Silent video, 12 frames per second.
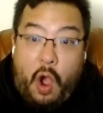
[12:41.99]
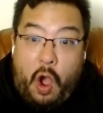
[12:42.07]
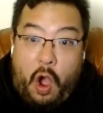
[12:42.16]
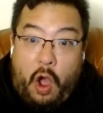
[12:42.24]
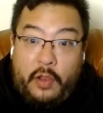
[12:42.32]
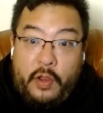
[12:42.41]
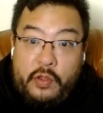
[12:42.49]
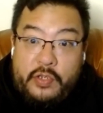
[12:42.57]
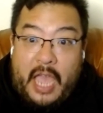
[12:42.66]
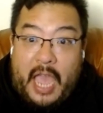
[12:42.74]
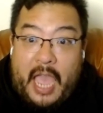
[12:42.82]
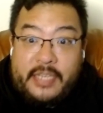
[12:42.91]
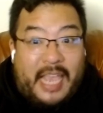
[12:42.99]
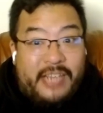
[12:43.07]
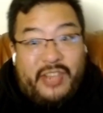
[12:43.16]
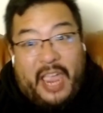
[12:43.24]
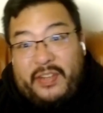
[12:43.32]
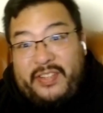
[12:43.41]
All of those guys,
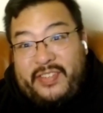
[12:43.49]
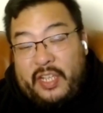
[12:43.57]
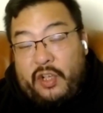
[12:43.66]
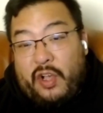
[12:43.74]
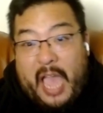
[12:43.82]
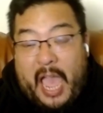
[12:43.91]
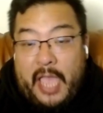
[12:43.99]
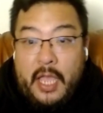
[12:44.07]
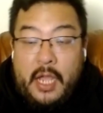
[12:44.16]
actually every single guy